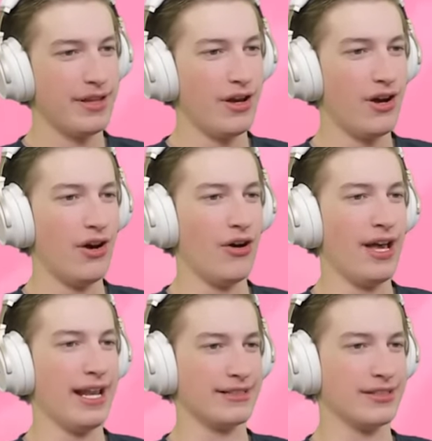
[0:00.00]
Oh,
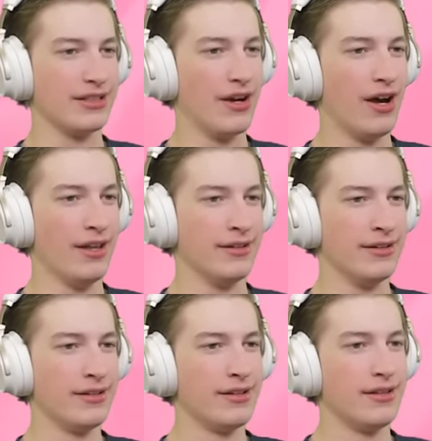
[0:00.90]
Hexagon.
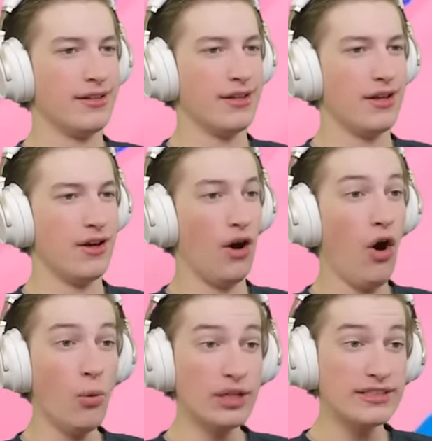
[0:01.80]

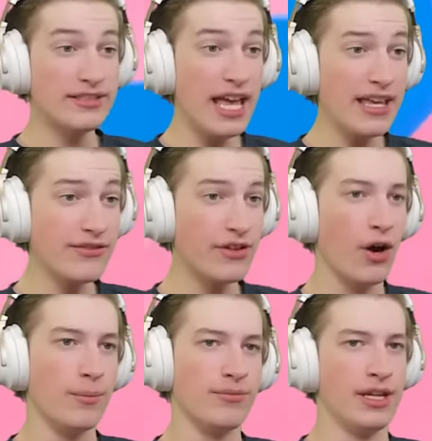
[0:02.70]
Oh, what a save!
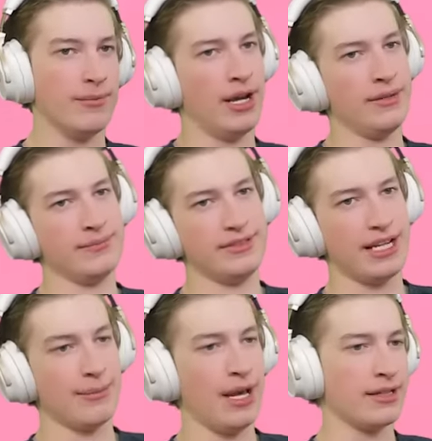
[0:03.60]
Oh, never mind.
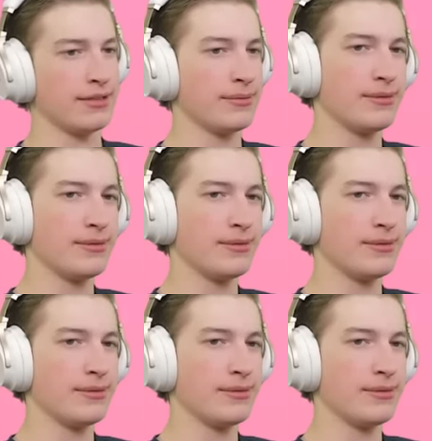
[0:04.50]
Take it back.